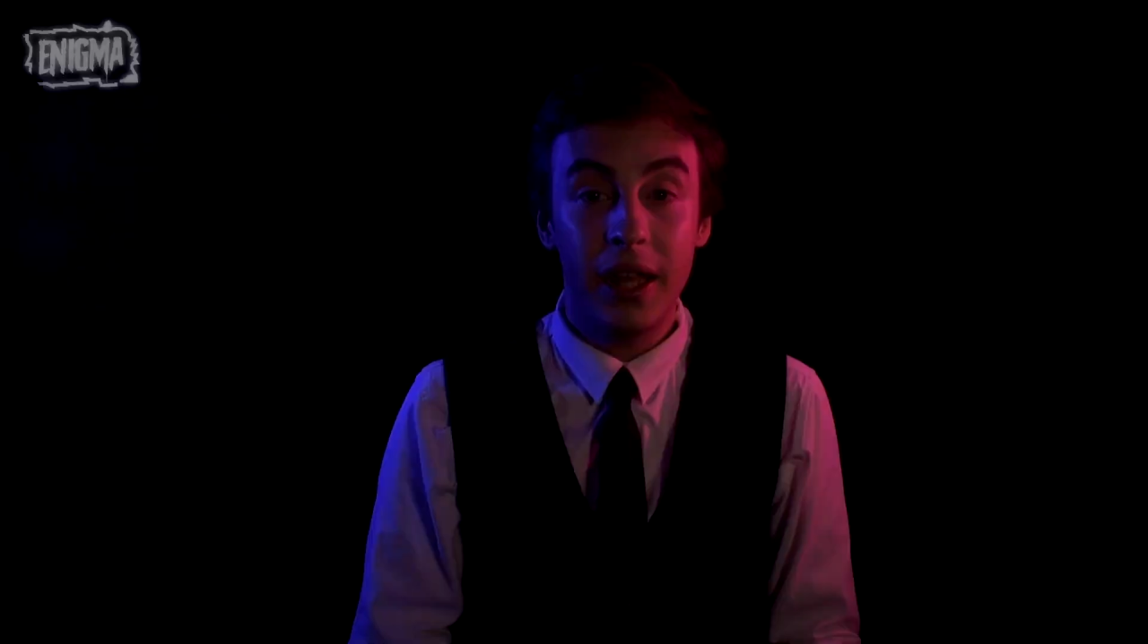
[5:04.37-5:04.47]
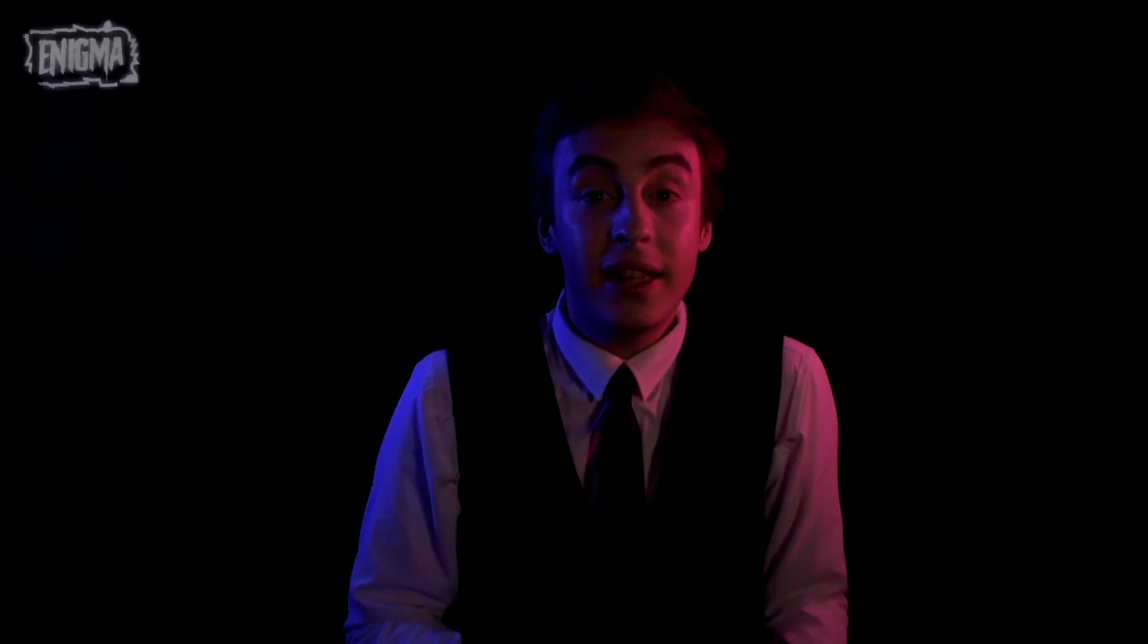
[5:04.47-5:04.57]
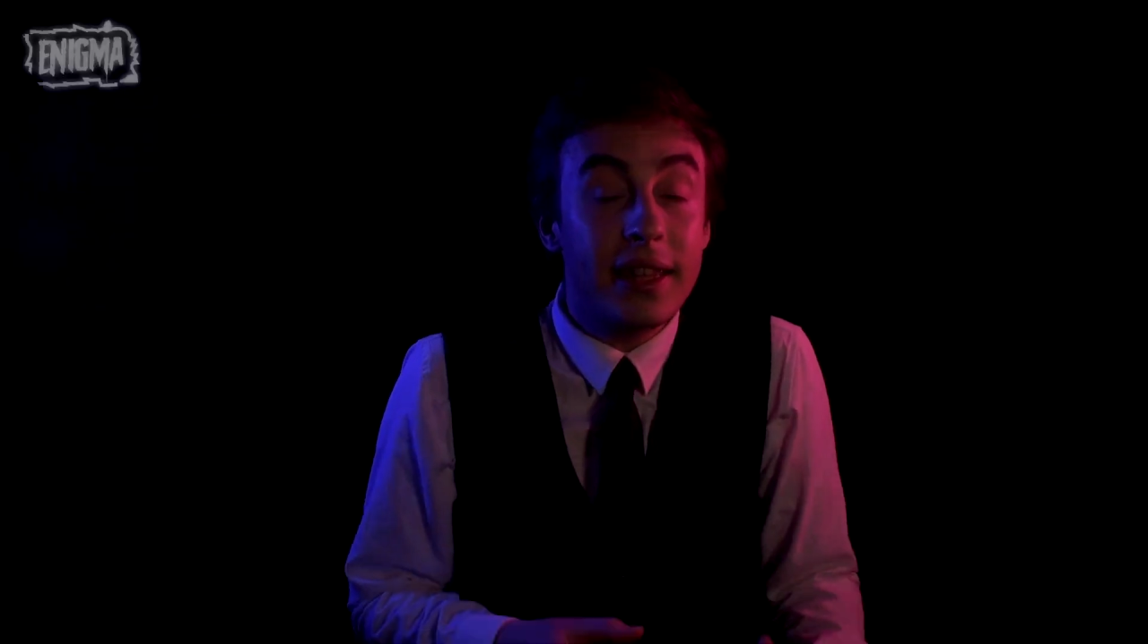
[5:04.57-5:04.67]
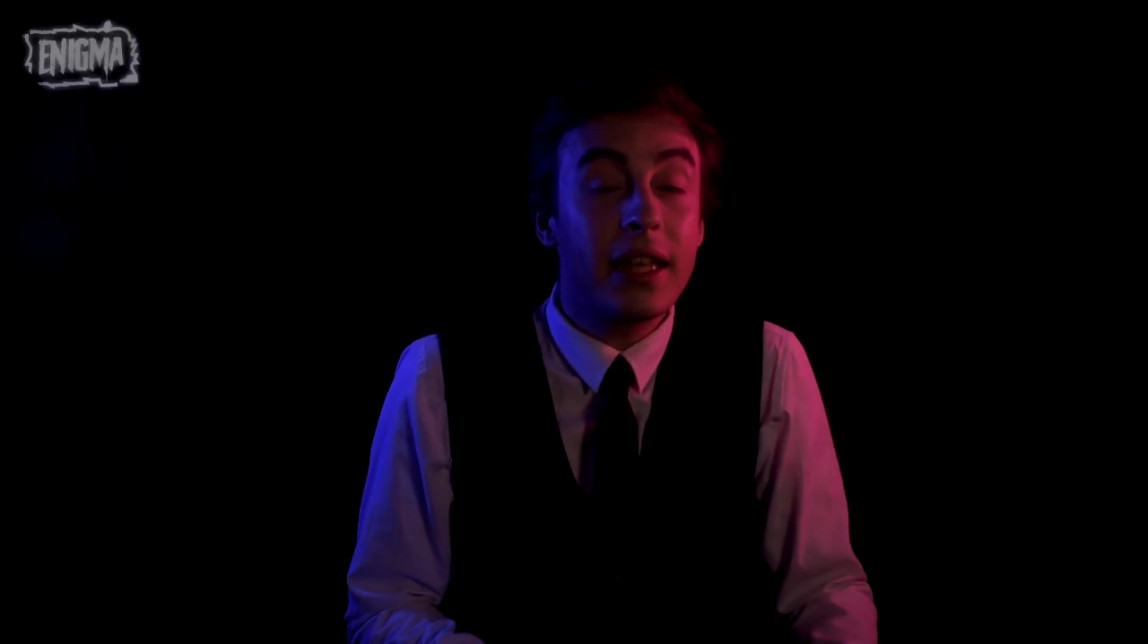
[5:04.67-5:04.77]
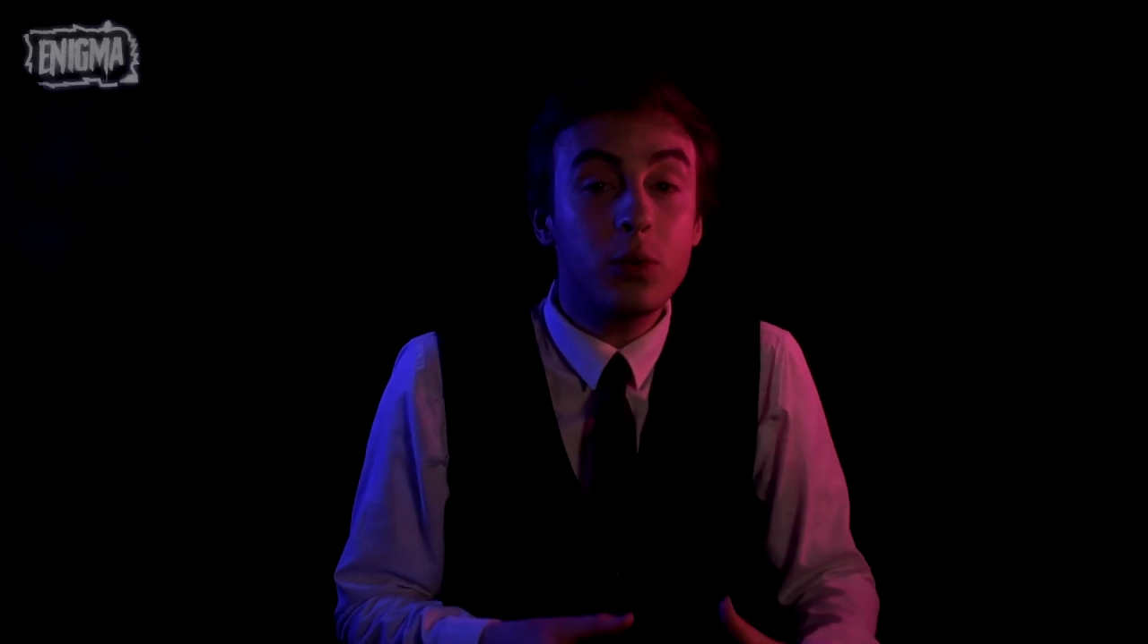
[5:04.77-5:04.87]
It
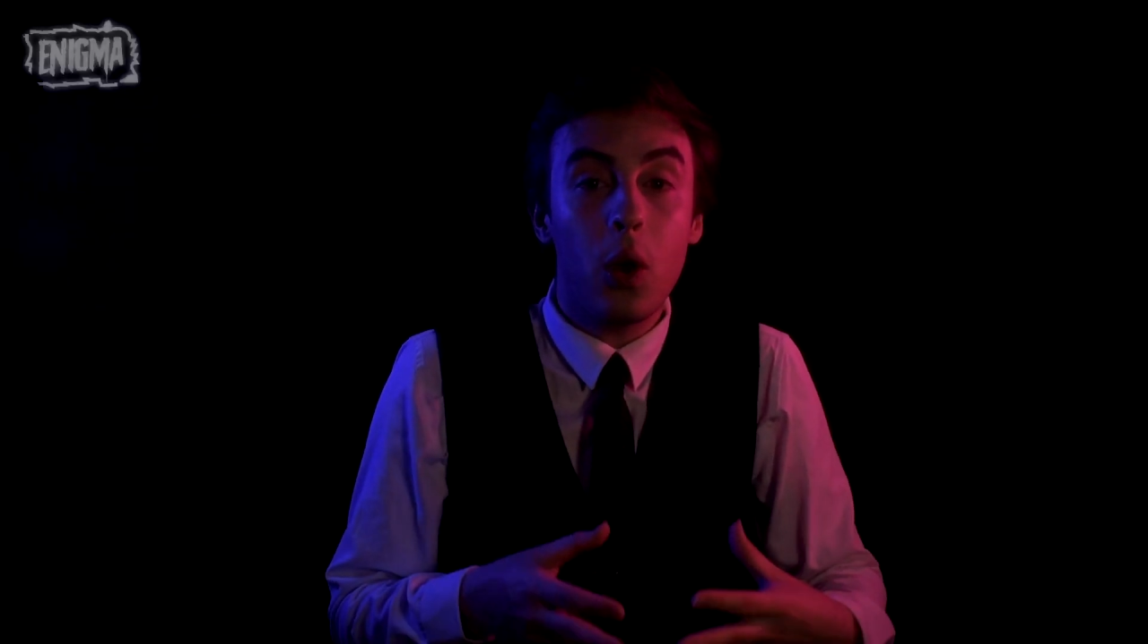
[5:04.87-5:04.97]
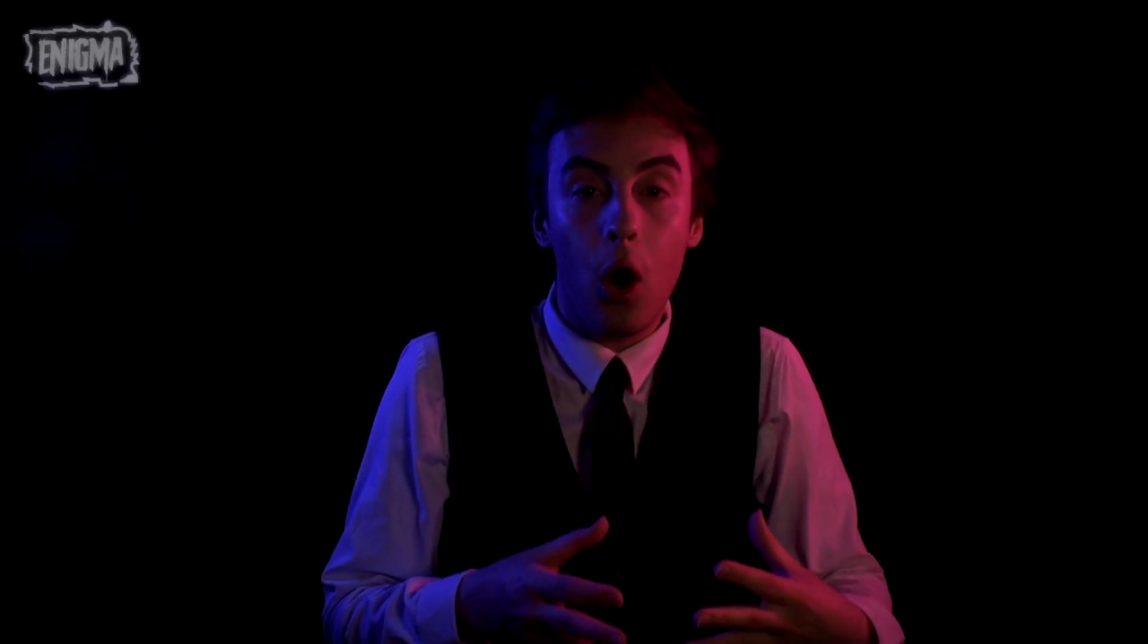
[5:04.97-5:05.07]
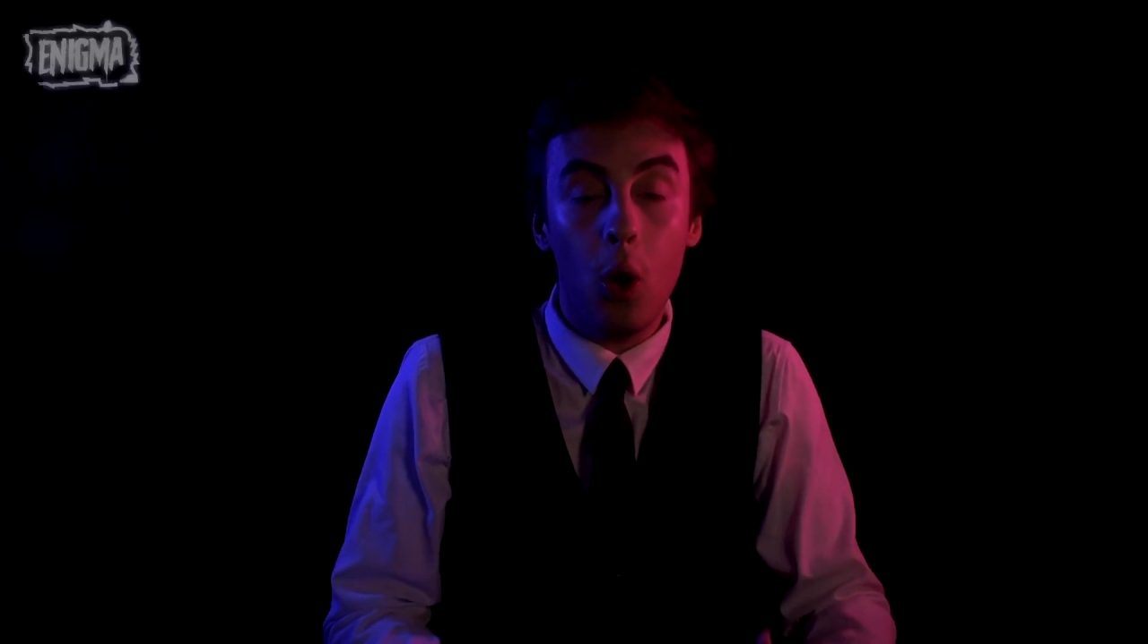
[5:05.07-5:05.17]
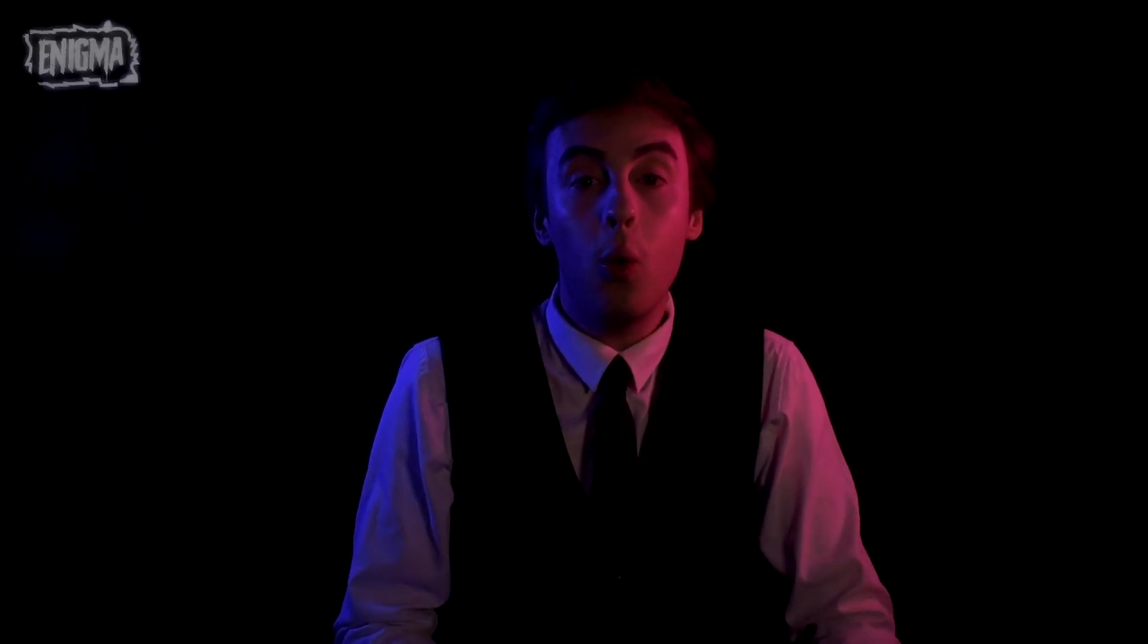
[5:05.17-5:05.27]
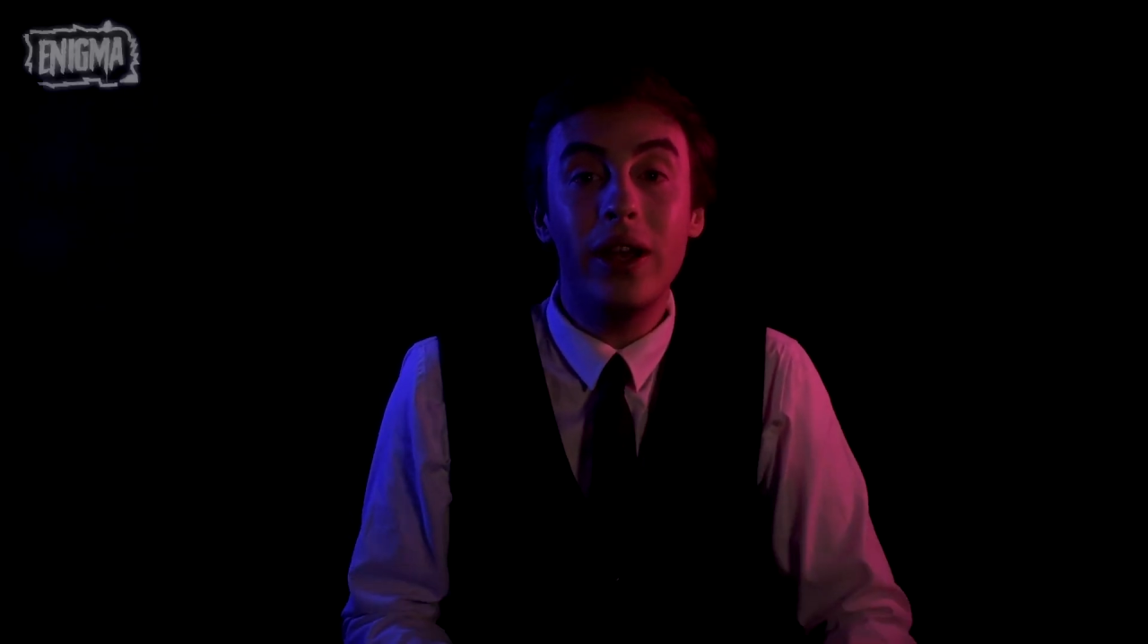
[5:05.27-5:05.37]
thinks we're
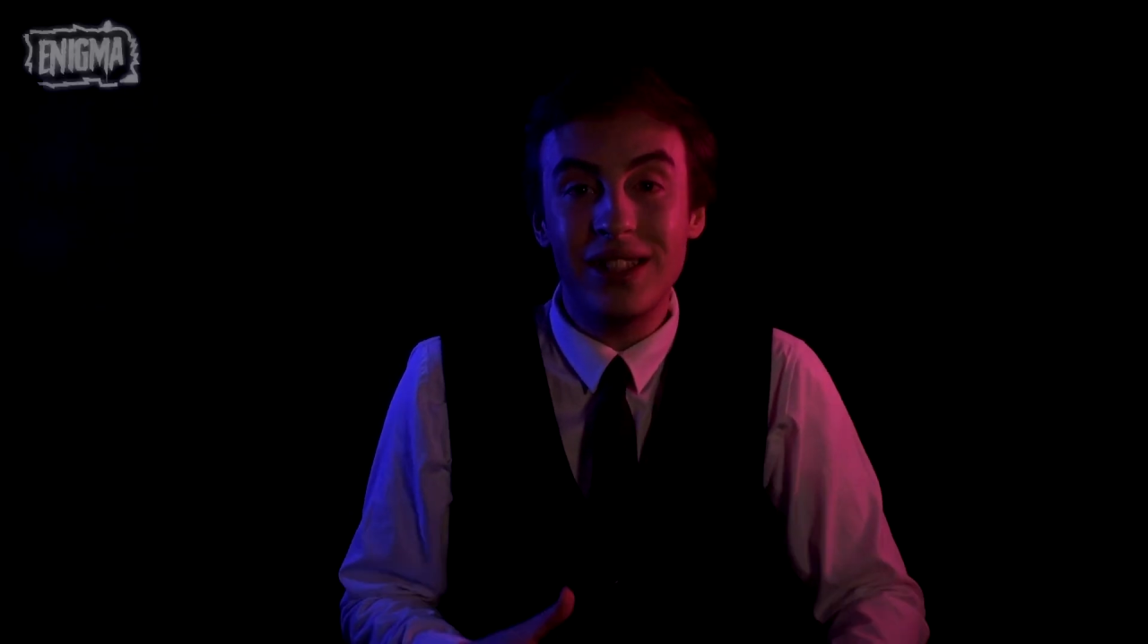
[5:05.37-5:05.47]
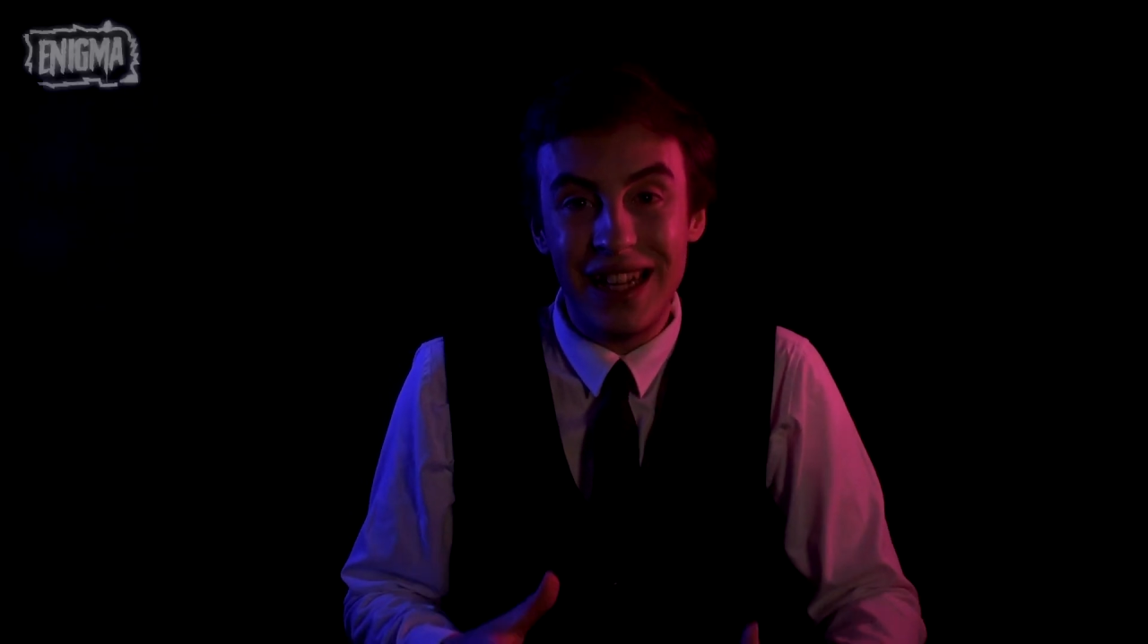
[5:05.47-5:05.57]
always